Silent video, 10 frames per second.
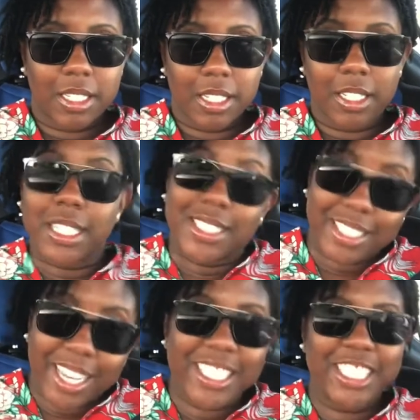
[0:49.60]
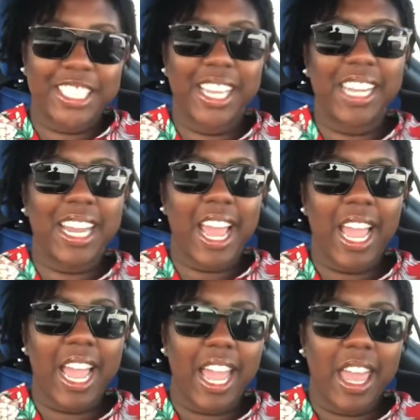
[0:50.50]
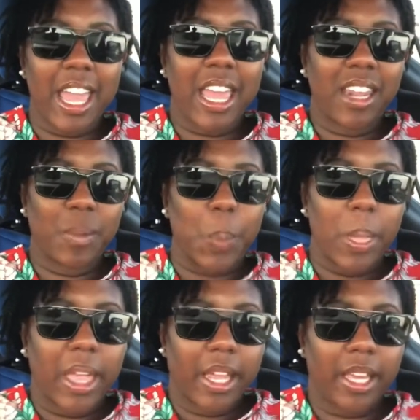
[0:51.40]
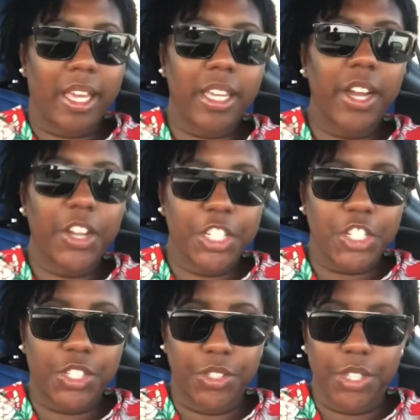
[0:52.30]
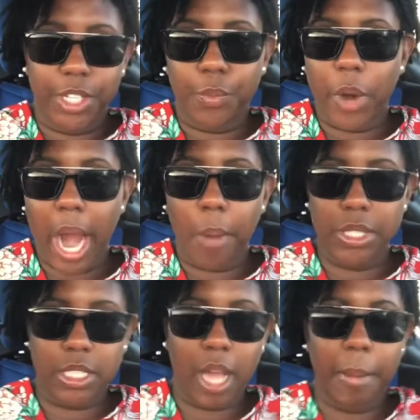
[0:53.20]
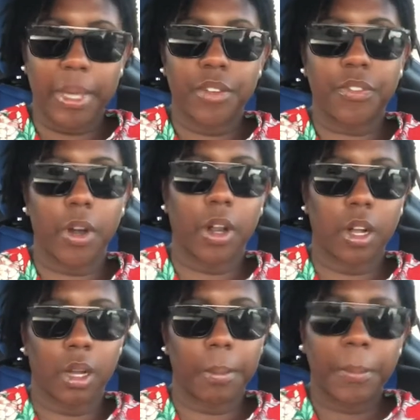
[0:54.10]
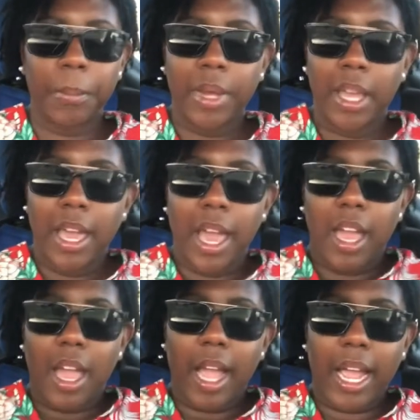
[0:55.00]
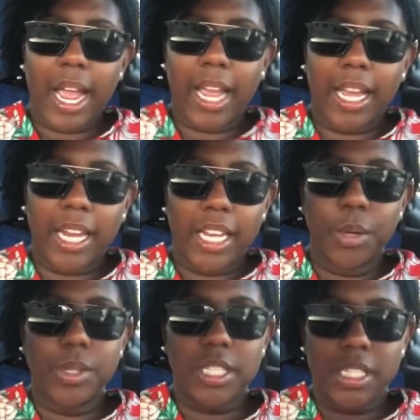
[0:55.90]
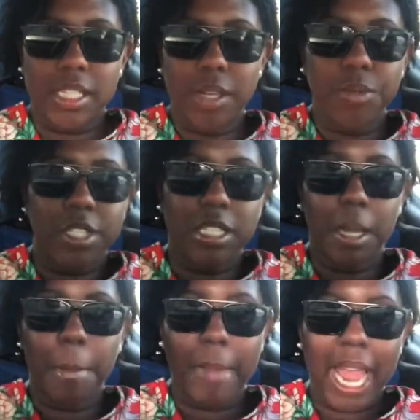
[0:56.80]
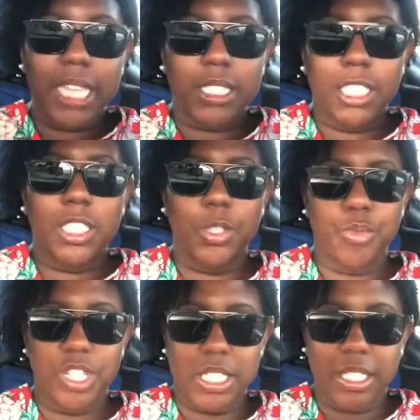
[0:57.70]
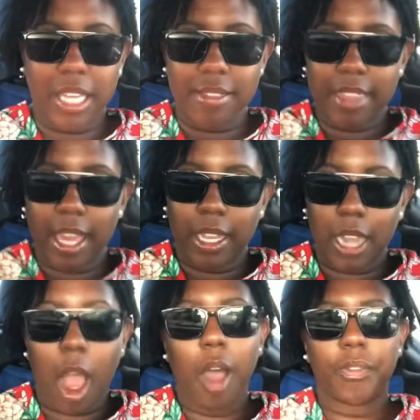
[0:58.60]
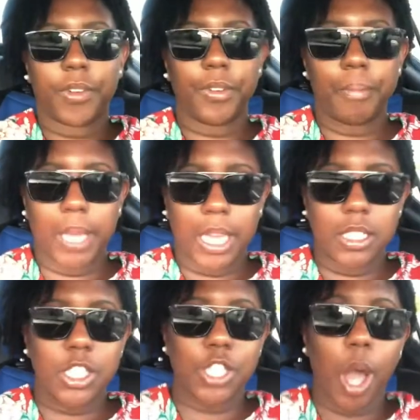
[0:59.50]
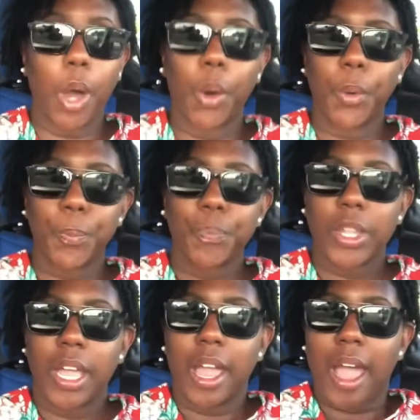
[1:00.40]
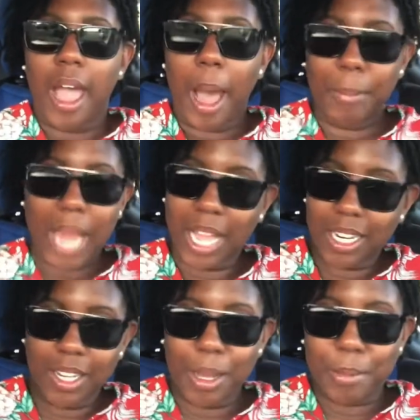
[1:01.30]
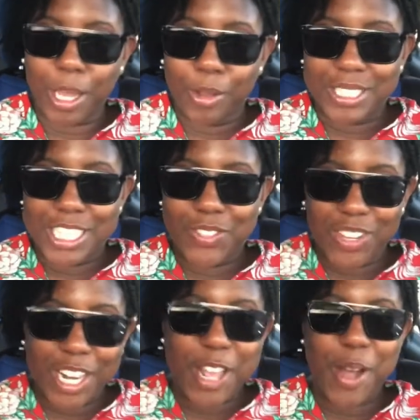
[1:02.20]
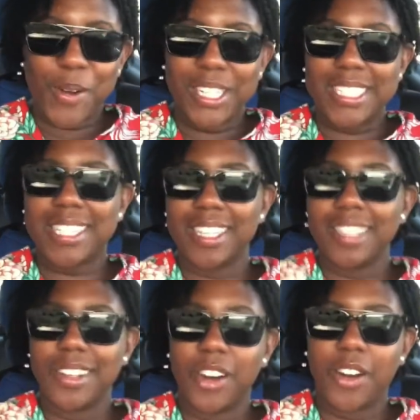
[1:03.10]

discussion and he understood where I was coming from and it was just it was just amazing to just get that off of me. So I'm not gonna upload this video until